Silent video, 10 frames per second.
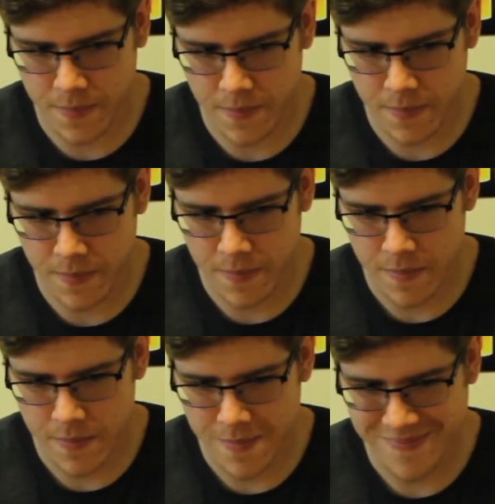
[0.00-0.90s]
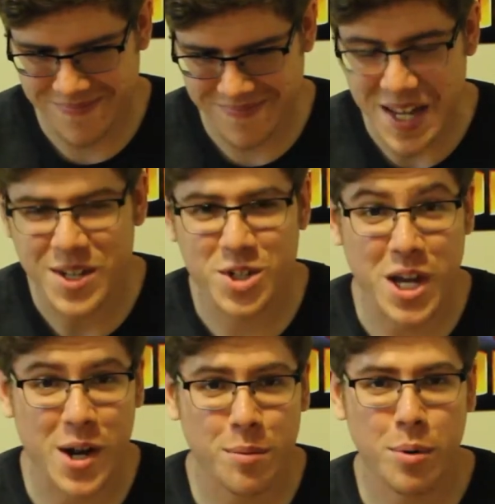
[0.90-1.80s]

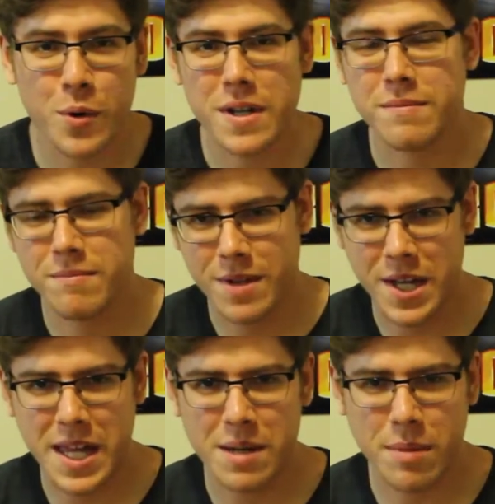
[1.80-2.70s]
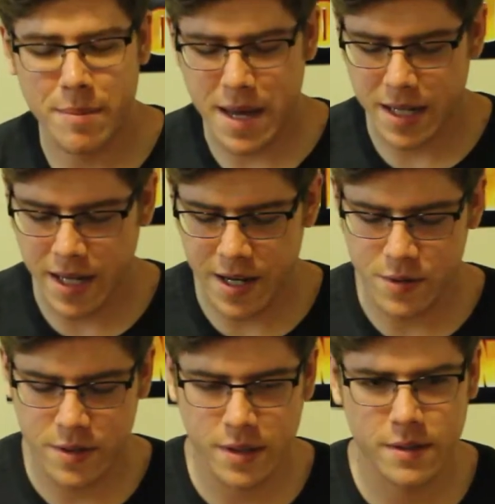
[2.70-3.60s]
Shatterpoint, again by Mad
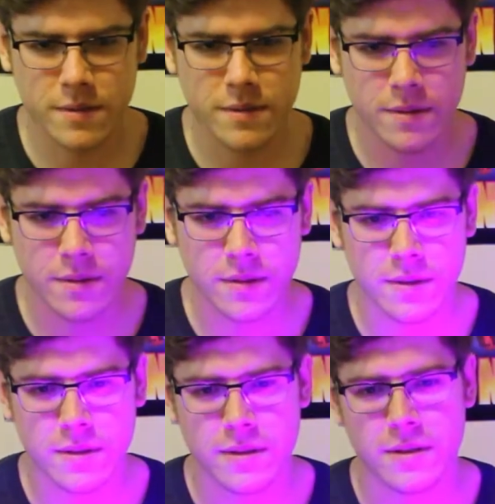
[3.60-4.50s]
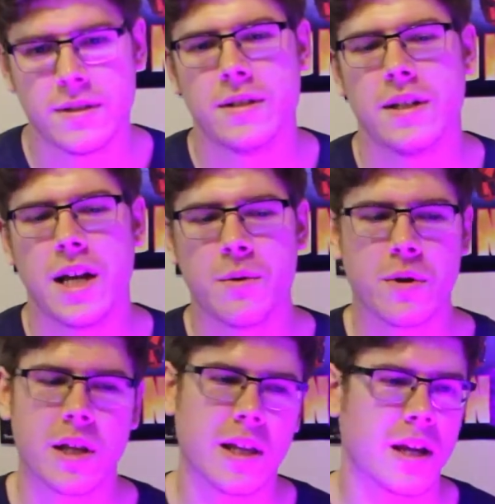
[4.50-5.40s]
Cow. I
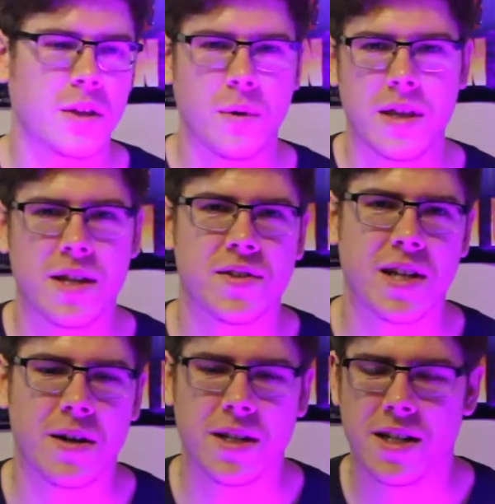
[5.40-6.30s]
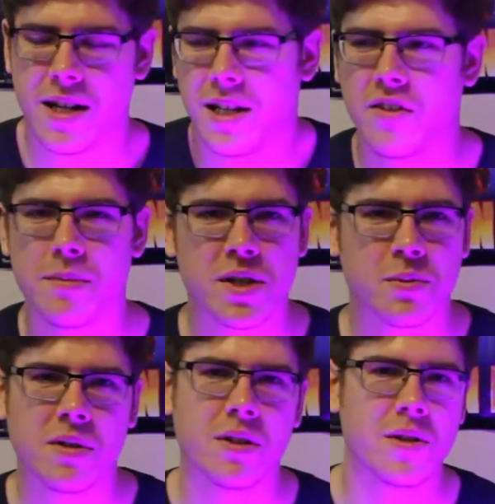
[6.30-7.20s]
really like the way that it sounded, and I love
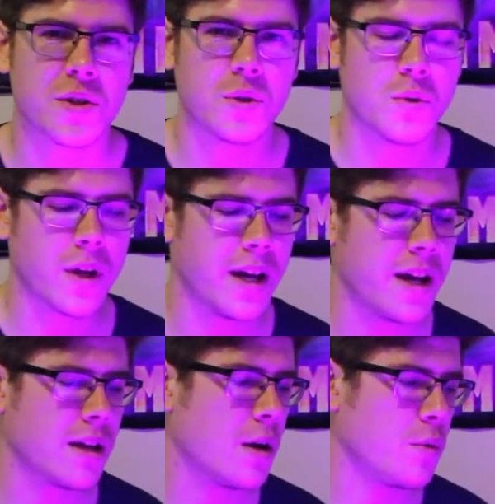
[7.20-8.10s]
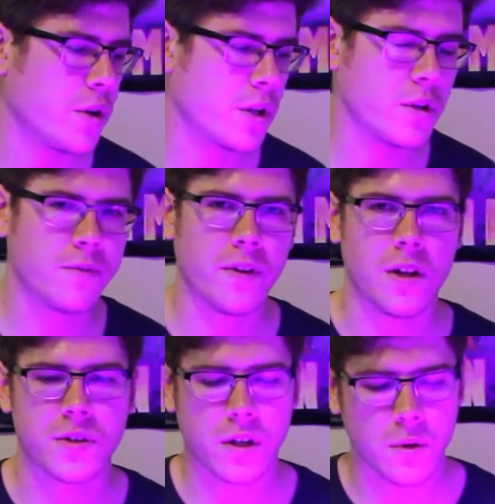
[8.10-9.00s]
Mace Windu. He's a cool guy. I wanted a good
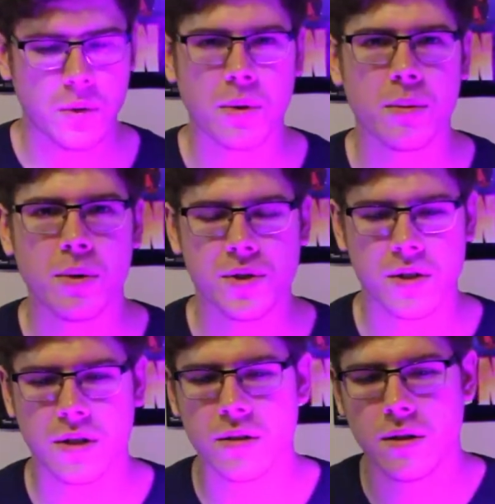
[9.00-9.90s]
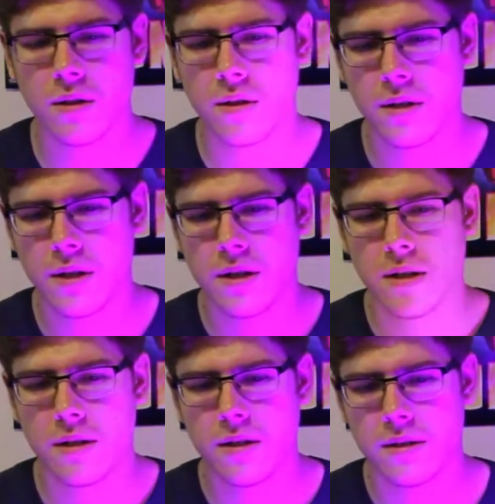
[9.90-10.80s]
font to go with purple, so
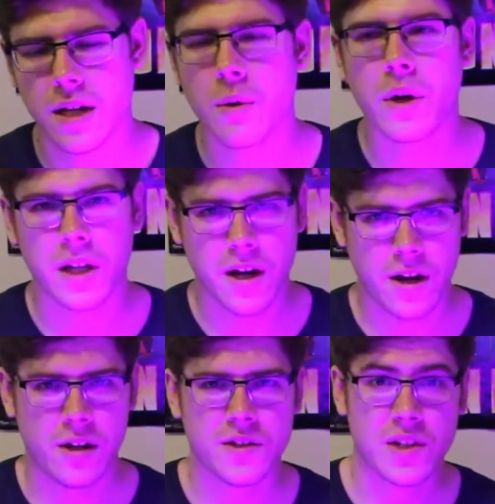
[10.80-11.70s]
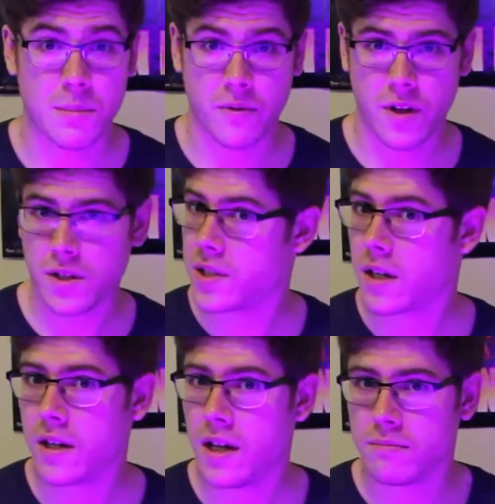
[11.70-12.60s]
I went and got it at
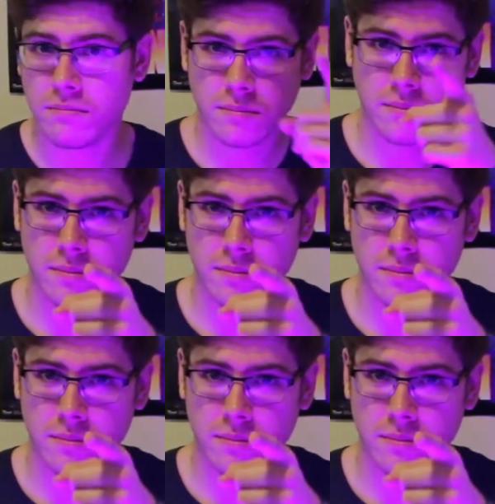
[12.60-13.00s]
saberfonts.com.